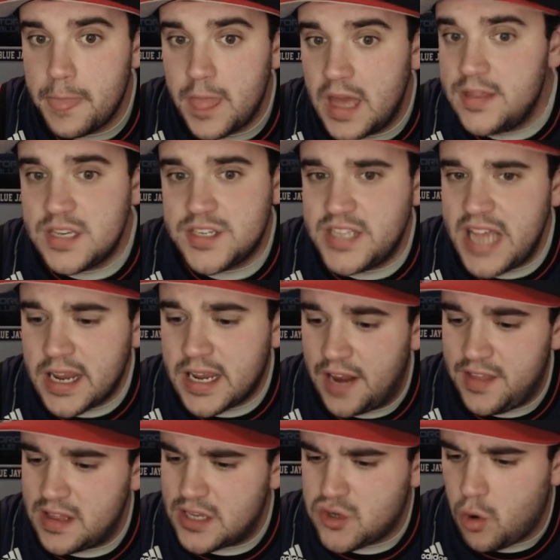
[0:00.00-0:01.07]
In the second, I
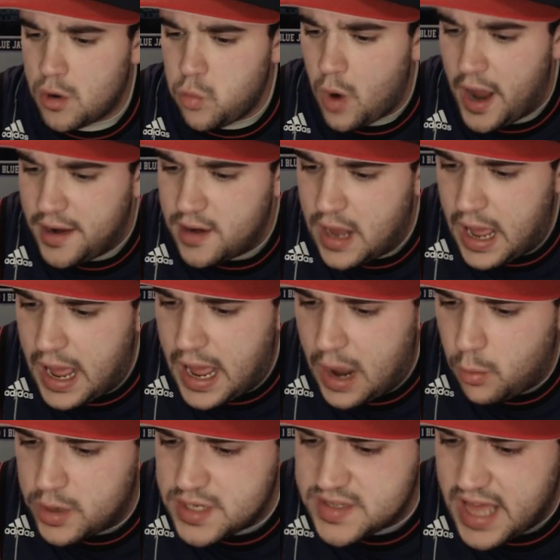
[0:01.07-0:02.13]
think they scored what?
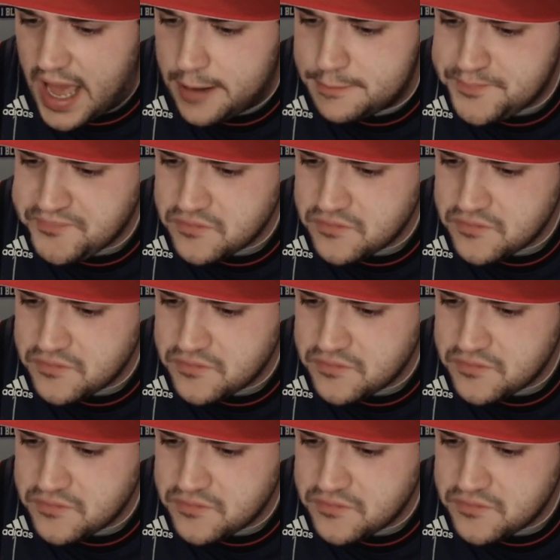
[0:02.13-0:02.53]
What is that?